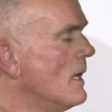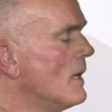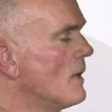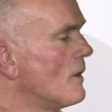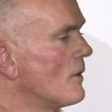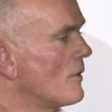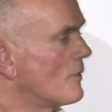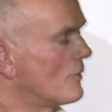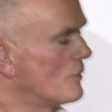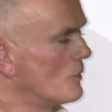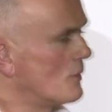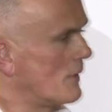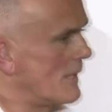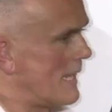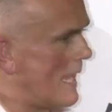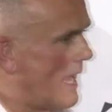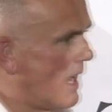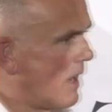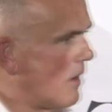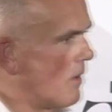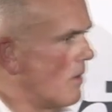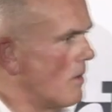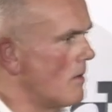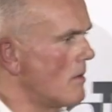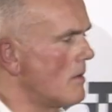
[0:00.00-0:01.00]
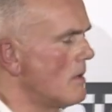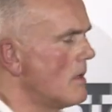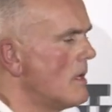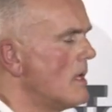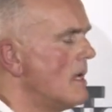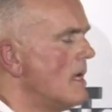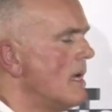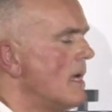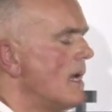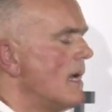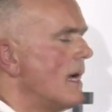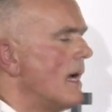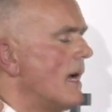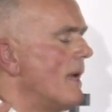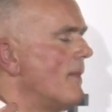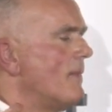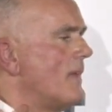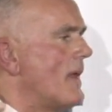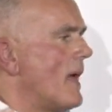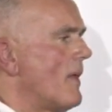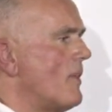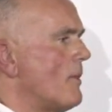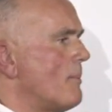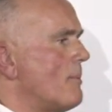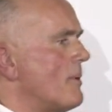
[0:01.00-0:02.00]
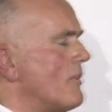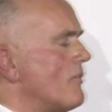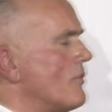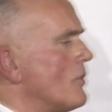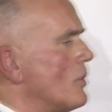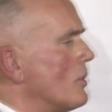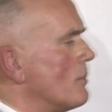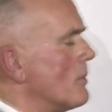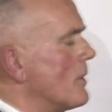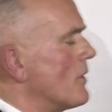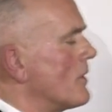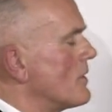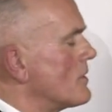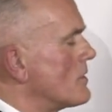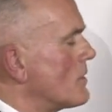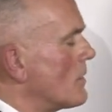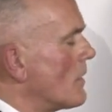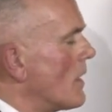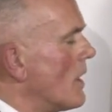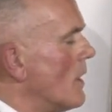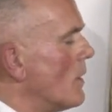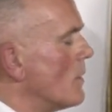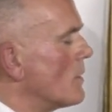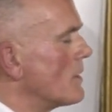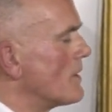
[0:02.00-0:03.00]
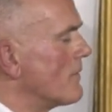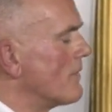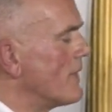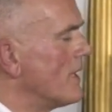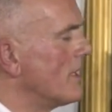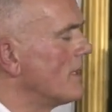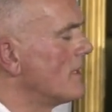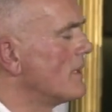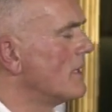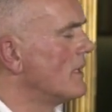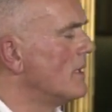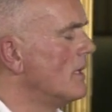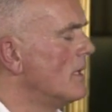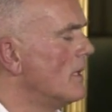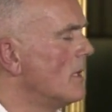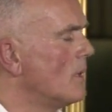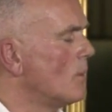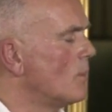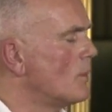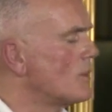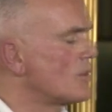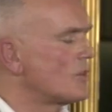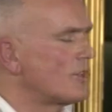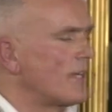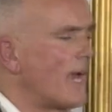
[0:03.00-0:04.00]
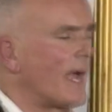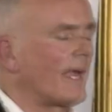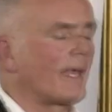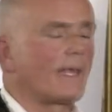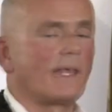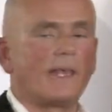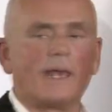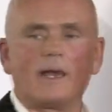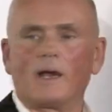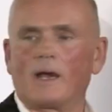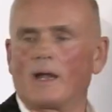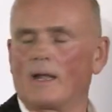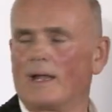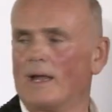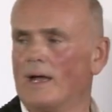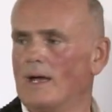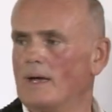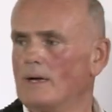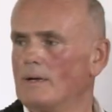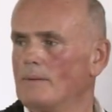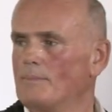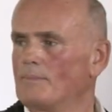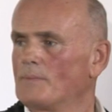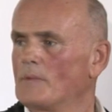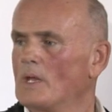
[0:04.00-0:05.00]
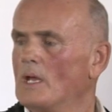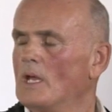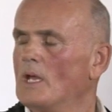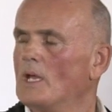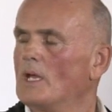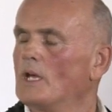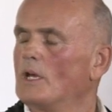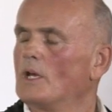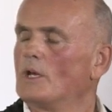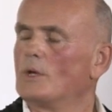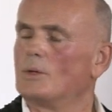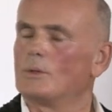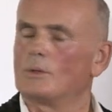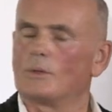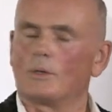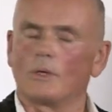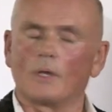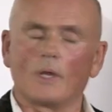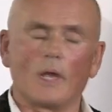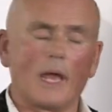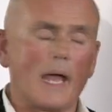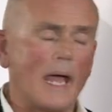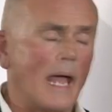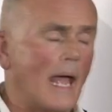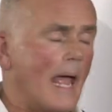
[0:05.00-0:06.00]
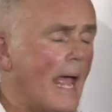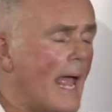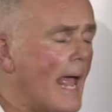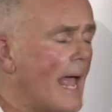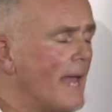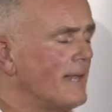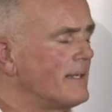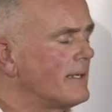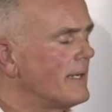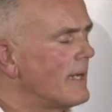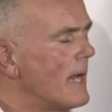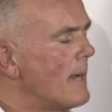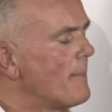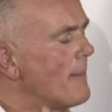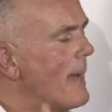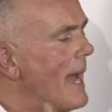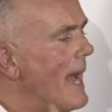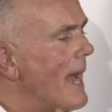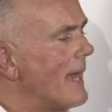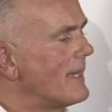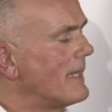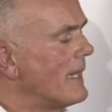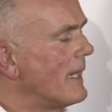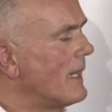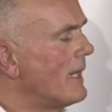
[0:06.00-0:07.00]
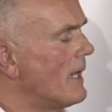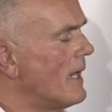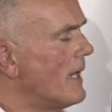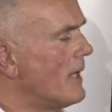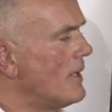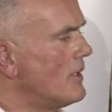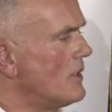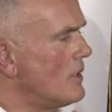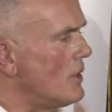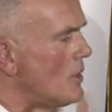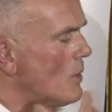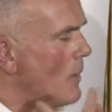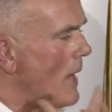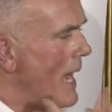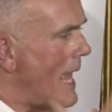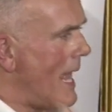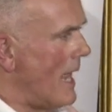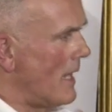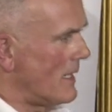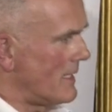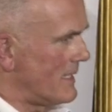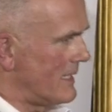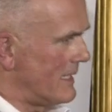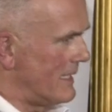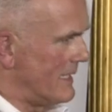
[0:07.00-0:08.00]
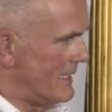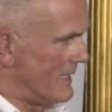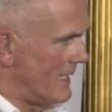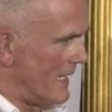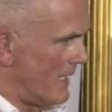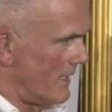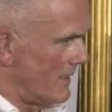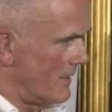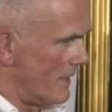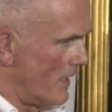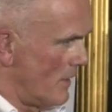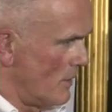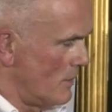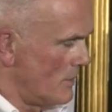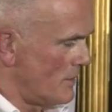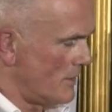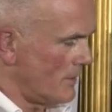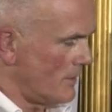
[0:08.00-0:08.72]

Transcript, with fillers: through Caron, and the other perfumer that took hold of it was Jacques Guerlain, who ended up adding a new aldehydic note,